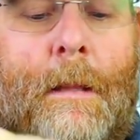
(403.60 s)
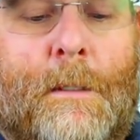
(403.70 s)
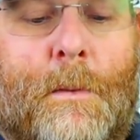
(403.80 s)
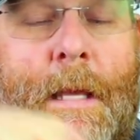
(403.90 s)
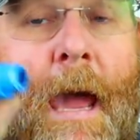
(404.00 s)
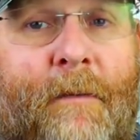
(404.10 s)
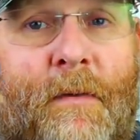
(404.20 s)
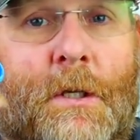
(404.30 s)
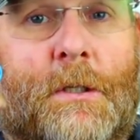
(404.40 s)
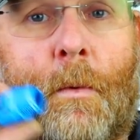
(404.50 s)
This one's a half
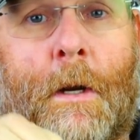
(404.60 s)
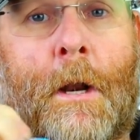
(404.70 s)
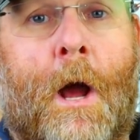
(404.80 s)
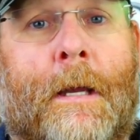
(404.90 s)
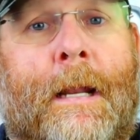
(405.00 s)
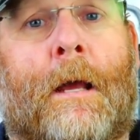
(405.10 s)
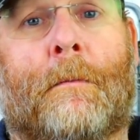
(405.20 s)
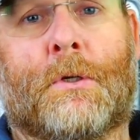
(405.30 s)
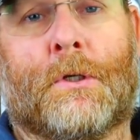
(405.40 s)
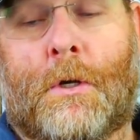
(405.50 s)
inch, so we're gonna knock it out.
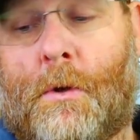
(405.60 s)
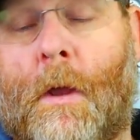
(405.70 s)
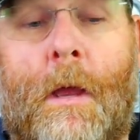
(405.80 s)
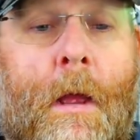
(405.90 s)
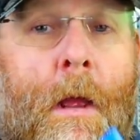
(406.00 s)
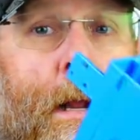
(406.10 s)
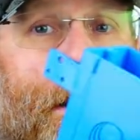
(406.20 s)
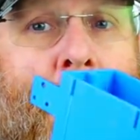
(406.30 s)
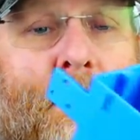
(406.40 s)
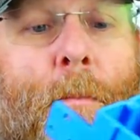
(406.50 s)
I'm gonna show you.
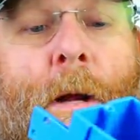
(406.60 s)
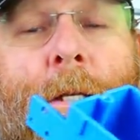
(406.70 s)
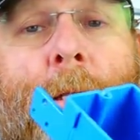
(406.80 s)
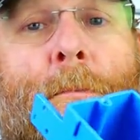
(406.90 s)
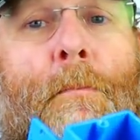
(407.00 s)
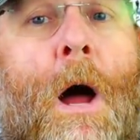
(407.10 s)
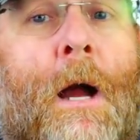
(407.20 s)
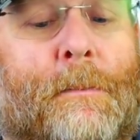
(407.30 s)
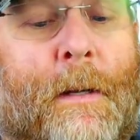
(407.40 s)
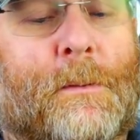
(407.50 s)
Not so much in this
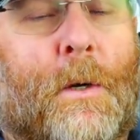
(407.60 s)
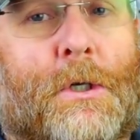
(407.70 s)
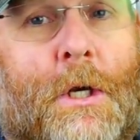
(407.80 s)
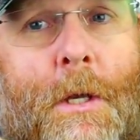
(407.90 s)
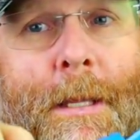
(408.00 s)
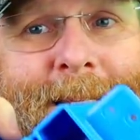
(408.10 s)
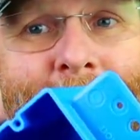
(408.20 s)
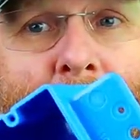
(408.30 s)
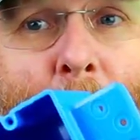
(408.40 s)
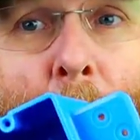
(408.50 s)
box, but I just wanna show you this
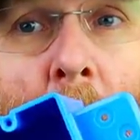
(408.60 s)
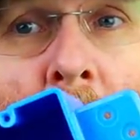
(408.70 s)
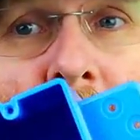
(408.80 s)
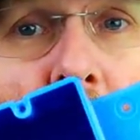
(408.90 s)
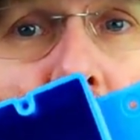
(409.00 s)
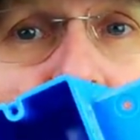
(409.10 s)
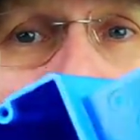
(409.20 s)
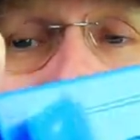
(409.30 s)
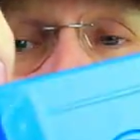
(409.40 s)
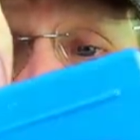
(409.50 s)
is a box that you
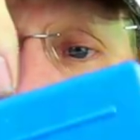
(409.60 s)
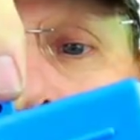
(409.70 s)
can